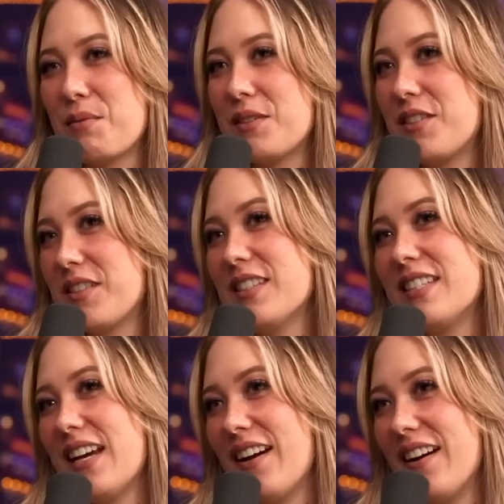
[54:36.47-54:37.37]
of people yeah. will
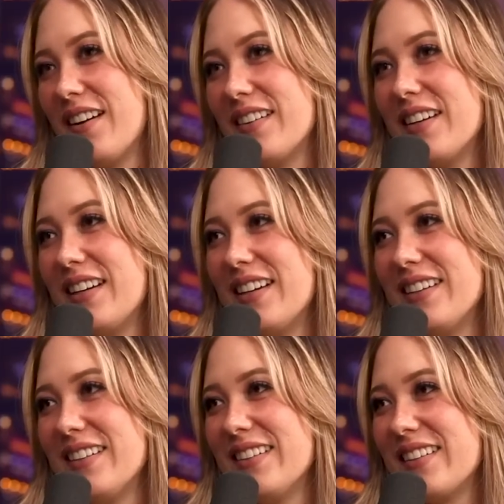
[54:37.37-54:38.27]
just stare yeah.
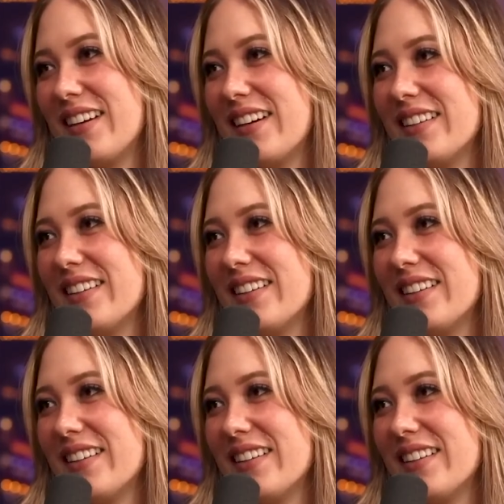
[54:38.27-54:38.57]
and